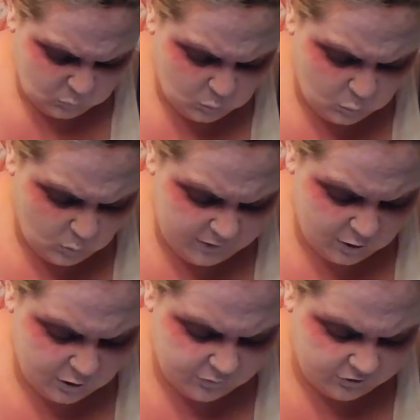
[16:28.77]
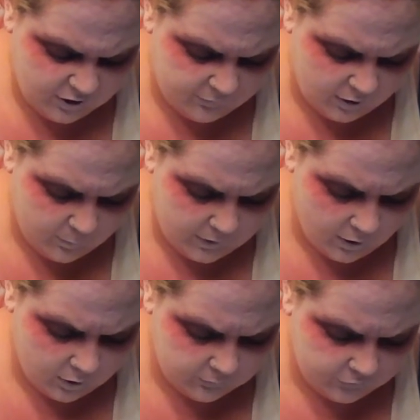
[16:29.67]
weird stuff coming
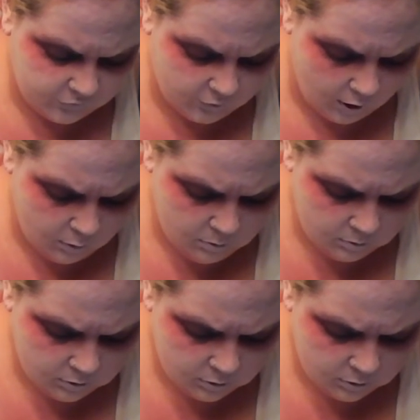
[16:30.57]
out of. So,